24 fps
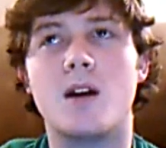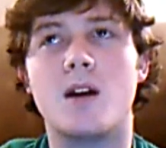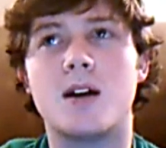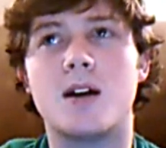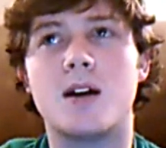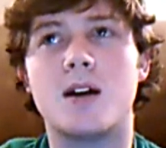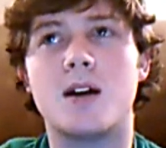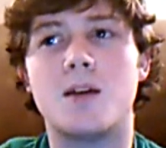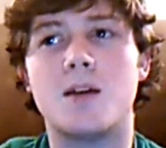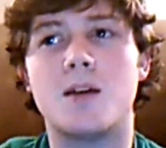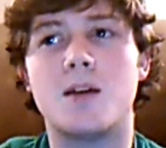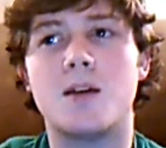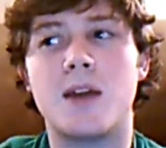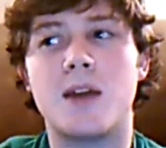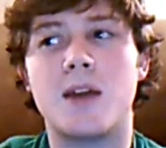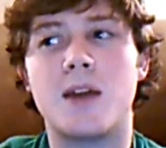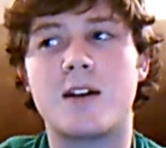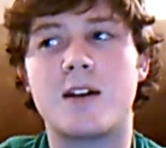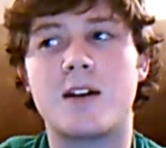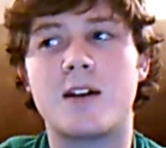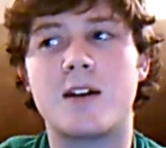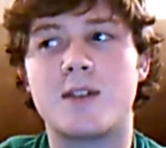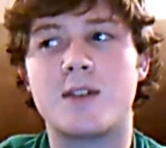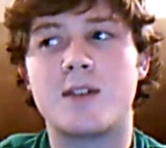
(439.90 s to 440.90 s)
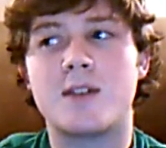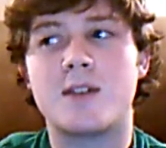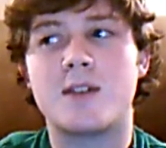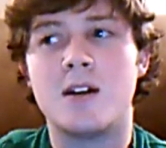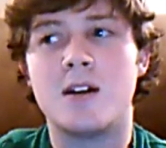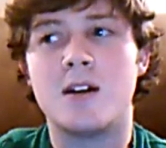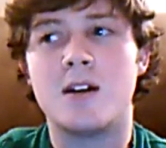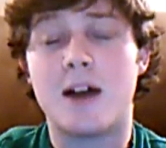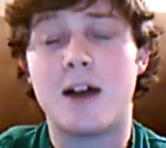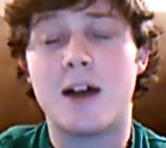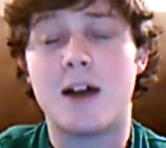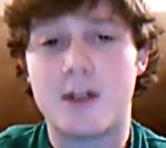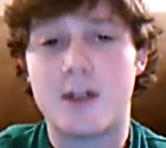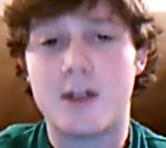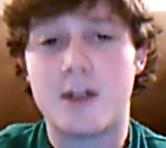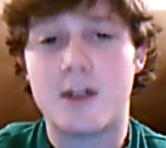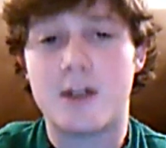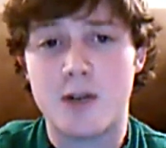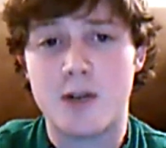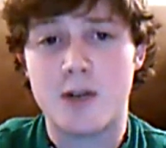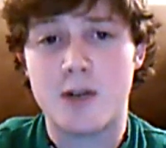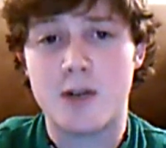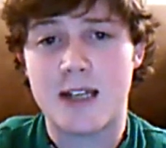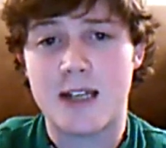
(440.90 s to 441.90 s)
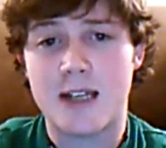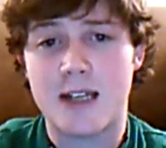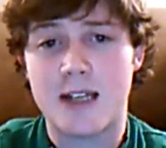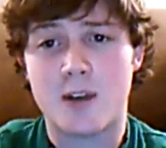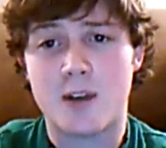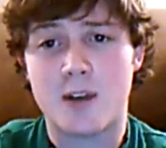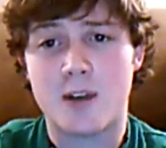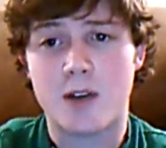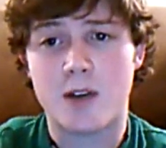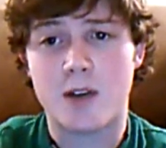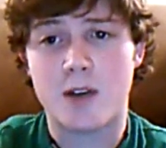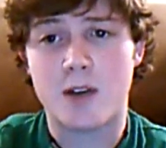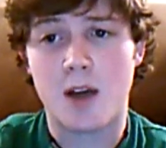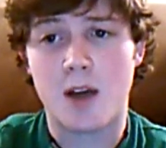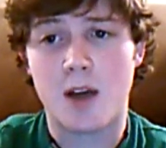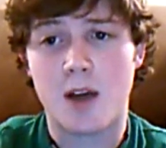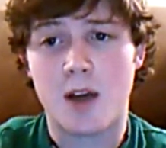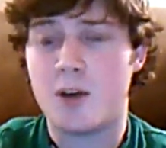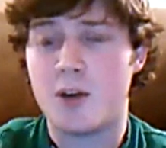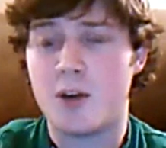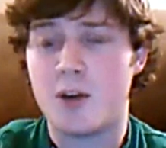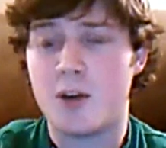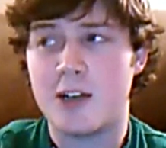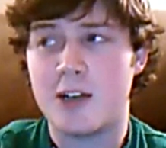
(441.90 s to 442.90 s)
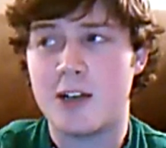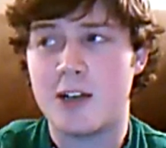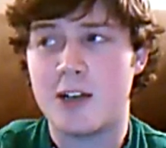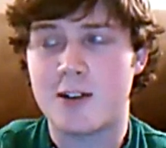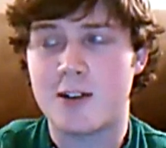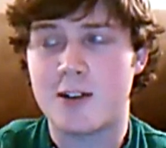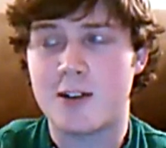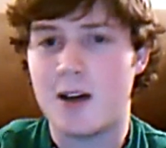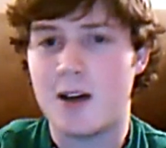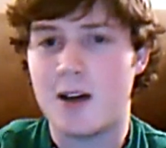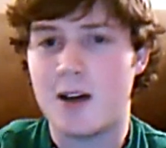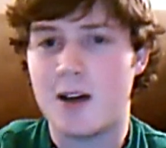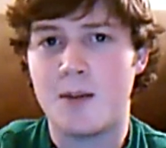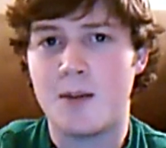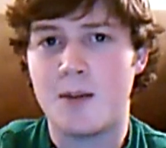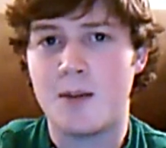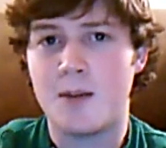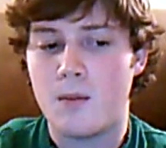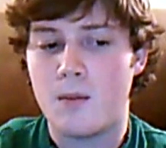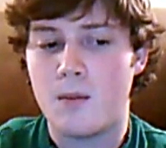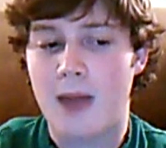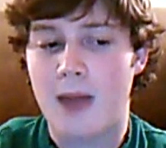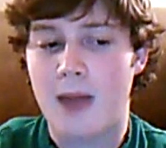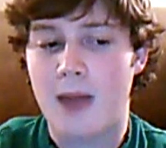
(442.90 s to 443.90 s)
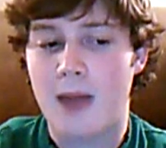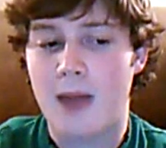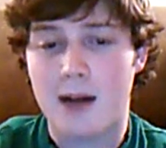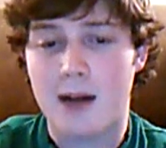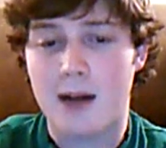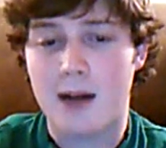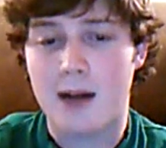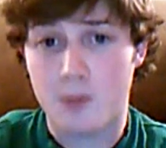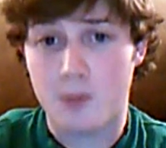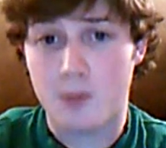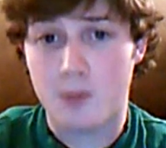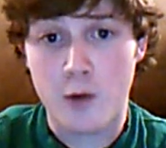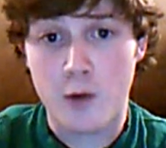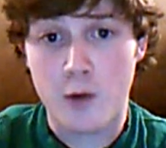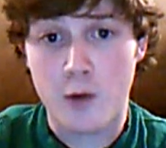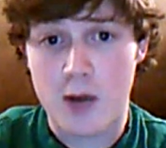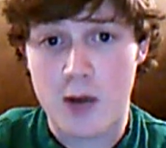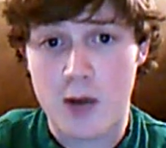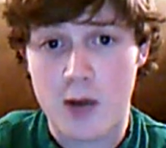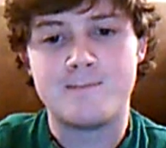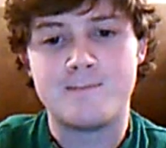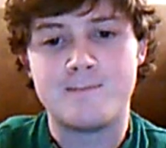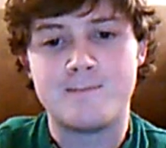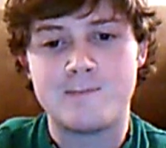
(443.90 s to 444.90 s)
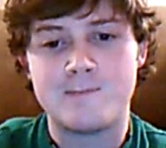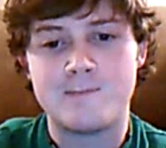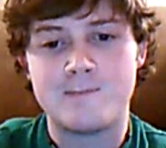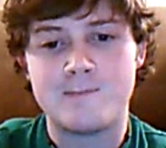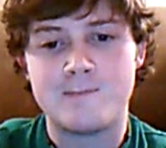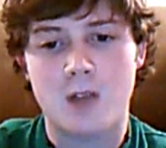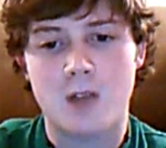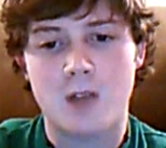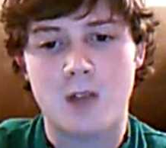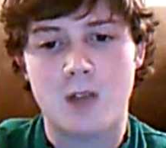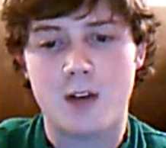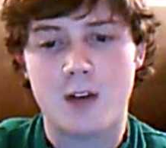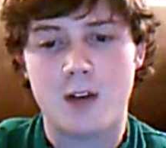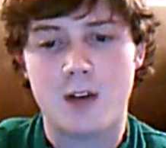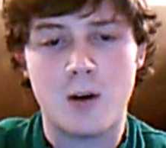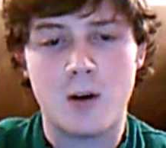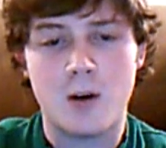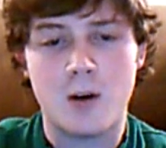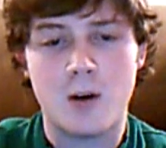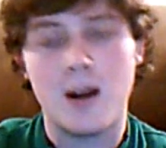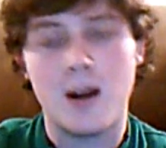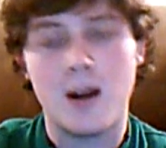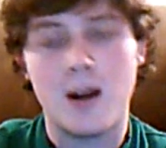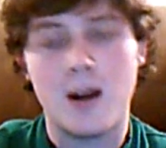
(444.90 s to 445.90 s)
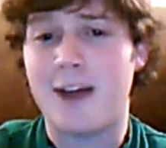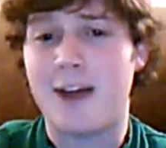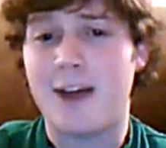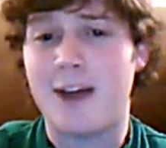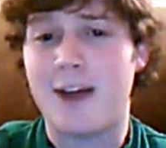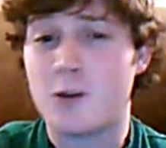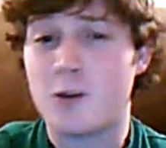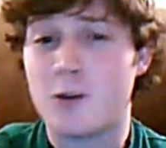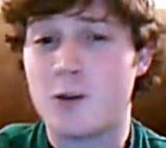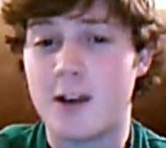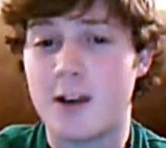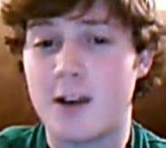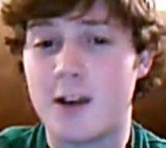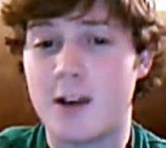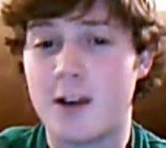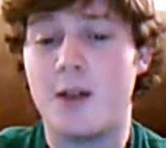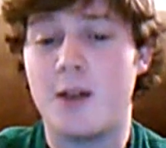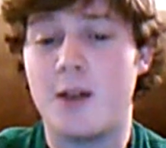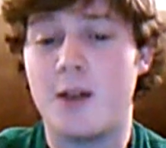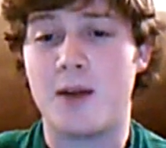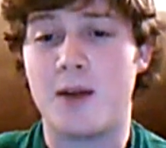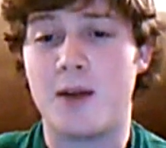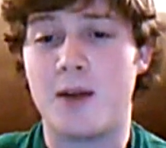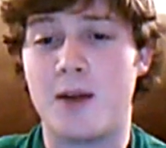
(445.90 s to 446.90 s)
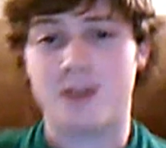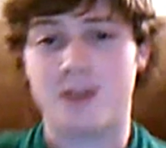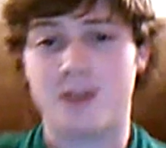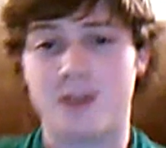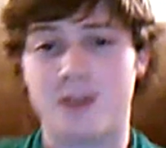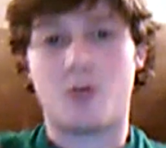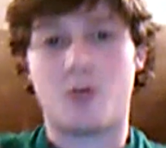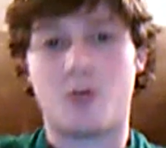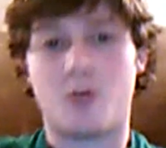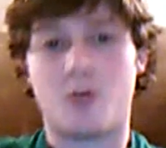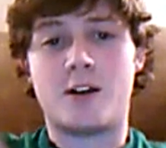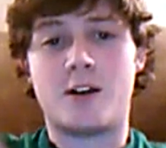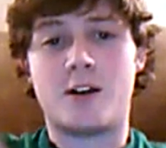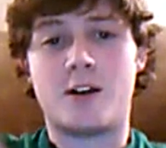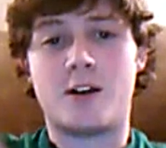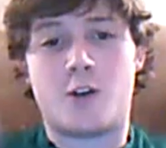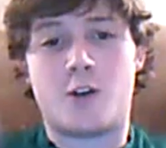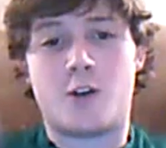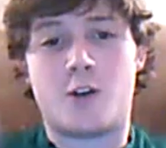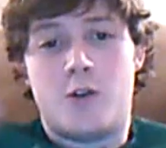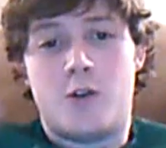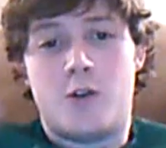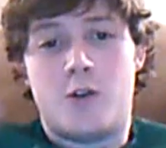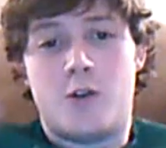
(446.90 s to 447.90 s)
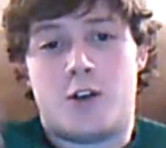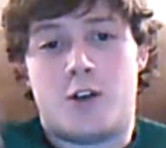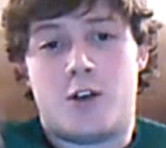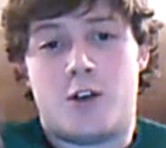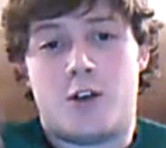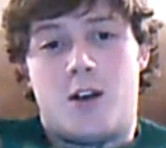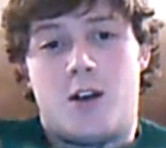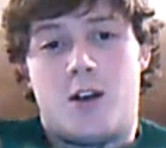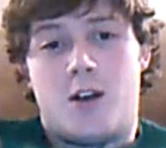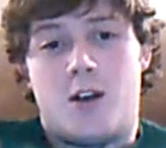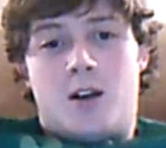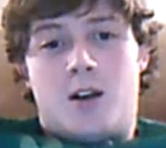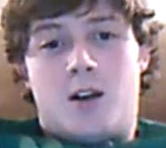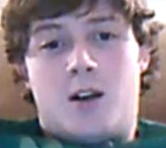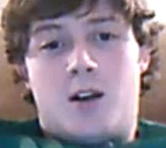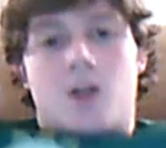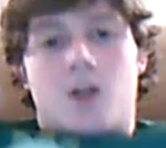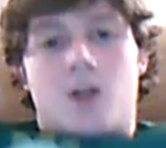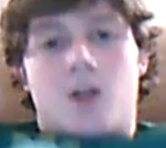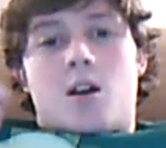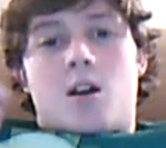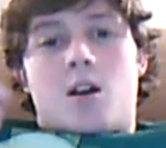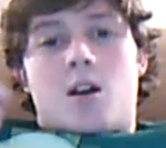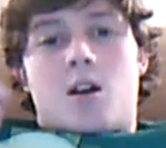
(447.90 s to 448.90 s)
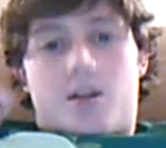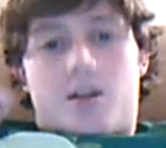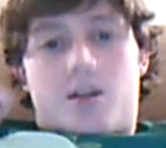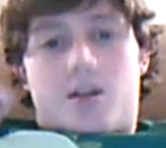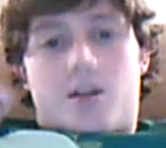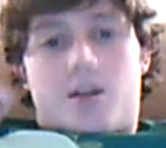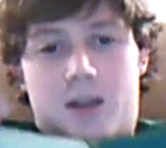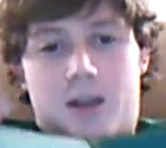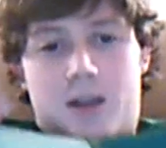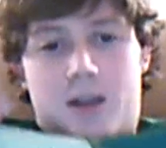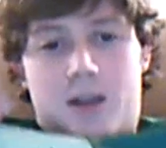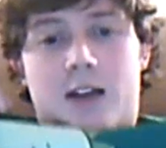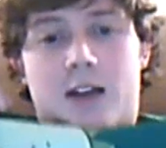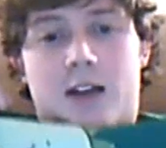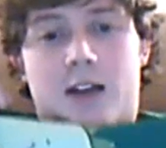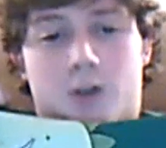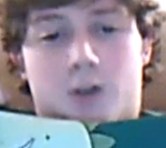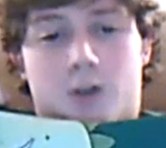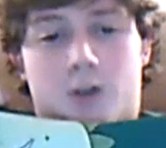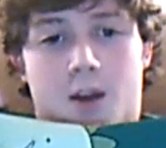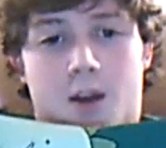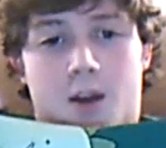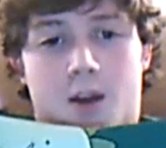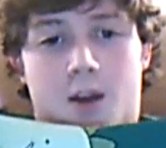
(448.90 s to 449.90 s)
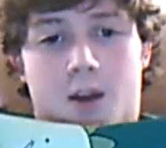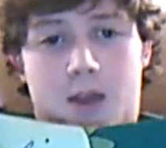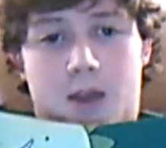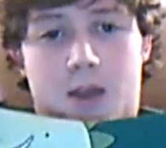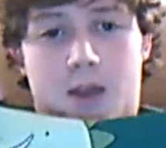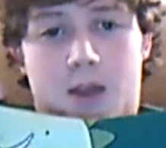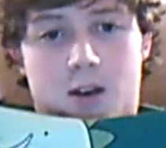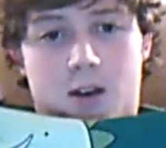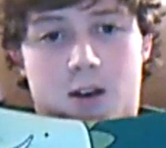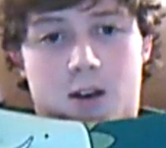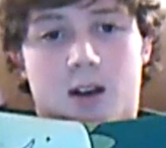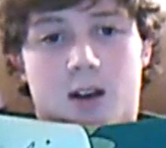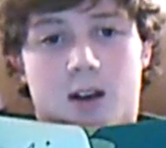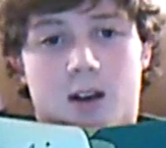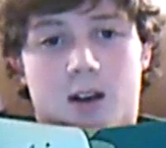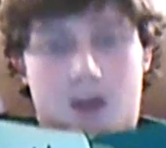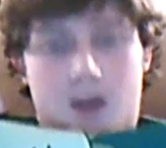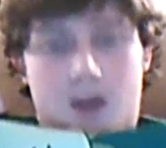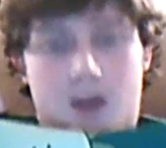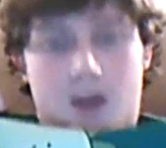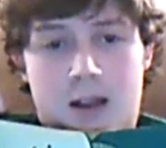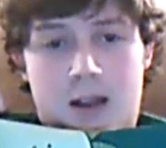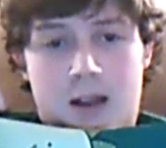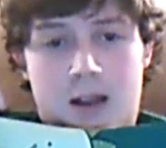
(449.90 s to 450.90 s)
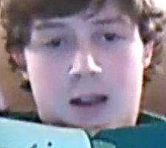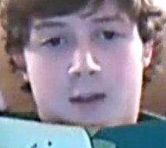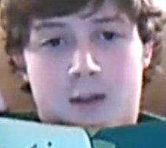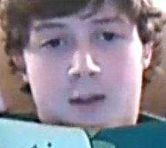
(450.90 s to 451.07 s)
because I graduated Tascosa a couple years before you guys. Also, I felt really good about it because I wanted to show you this shirt. It's my dinosaur cupcake shirt. I love it.